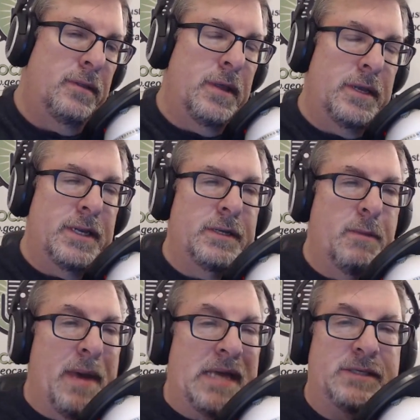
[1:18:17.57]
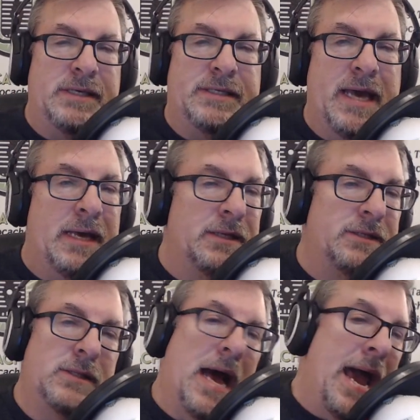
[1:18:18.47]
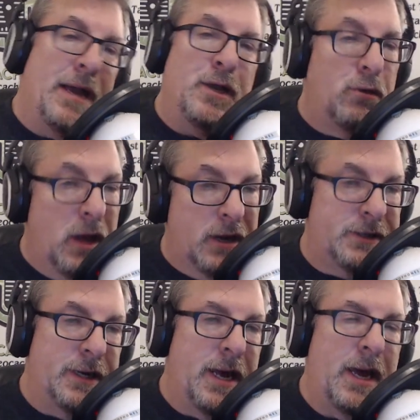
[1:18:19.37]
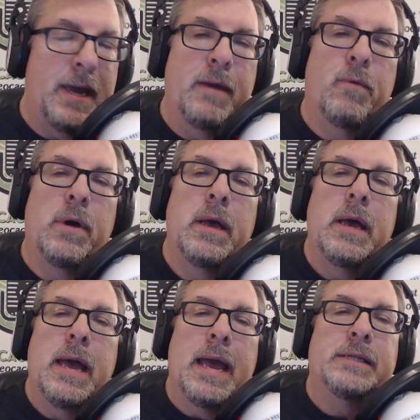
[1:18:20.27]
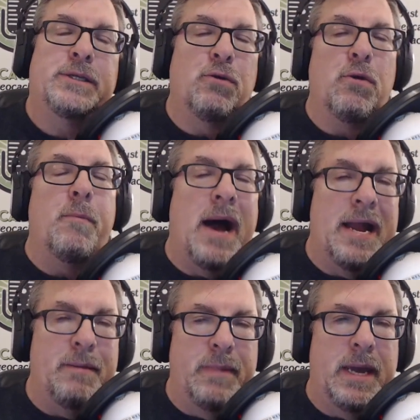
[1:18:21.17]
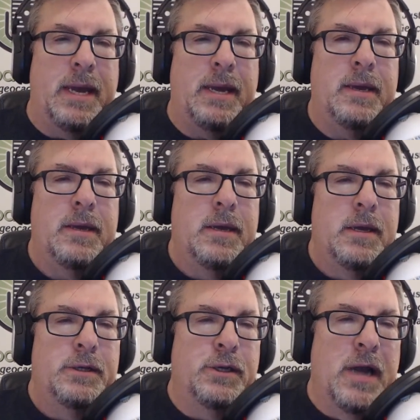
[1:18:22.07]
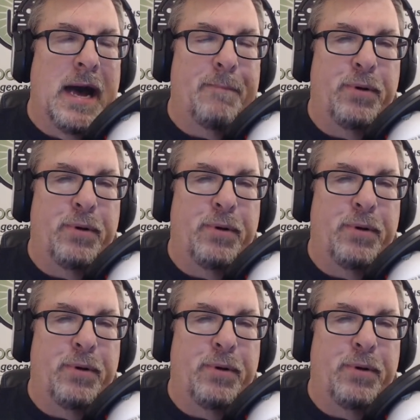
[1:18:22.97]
that basically says I had no luck today. It's to remind me to not